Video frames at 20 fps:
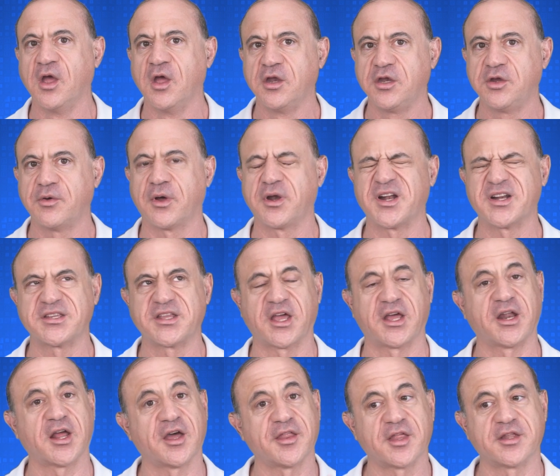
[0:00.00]
Do you
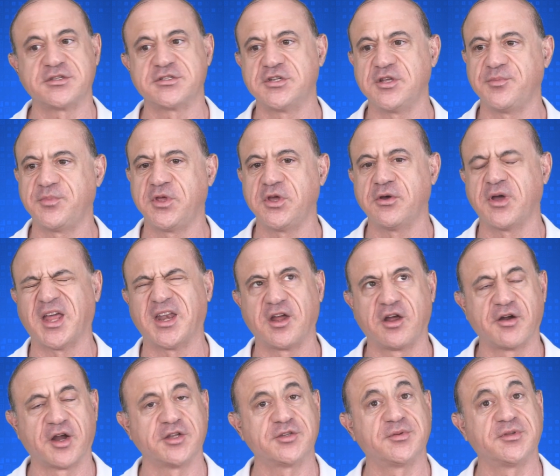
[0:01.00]
understand how that CPU
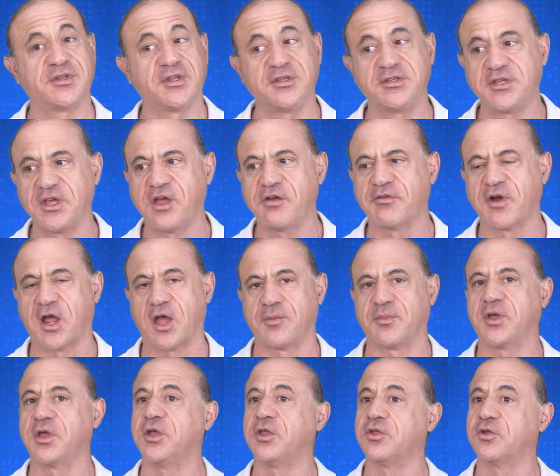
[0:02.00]
integrates with the DRAM
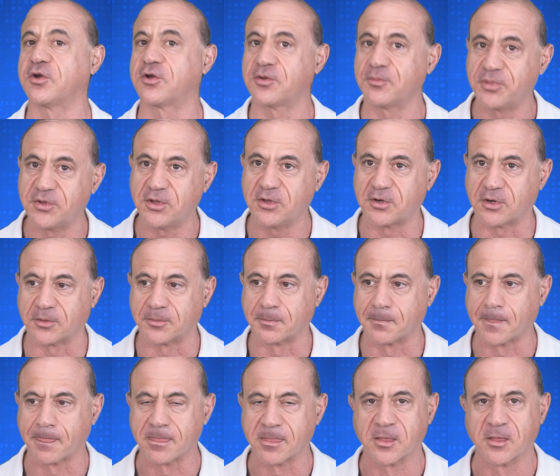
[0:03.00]
in your computer?
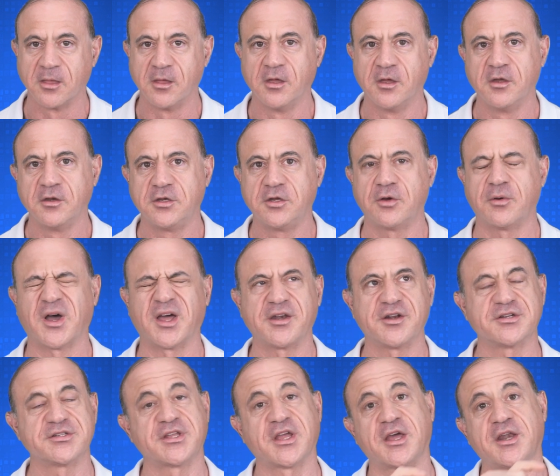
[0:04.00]
Do you
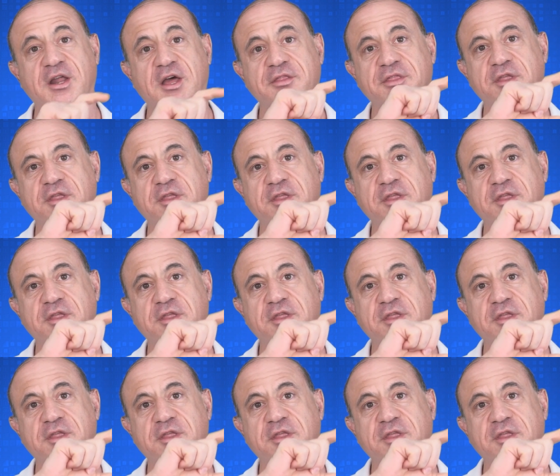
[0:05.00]
understand how the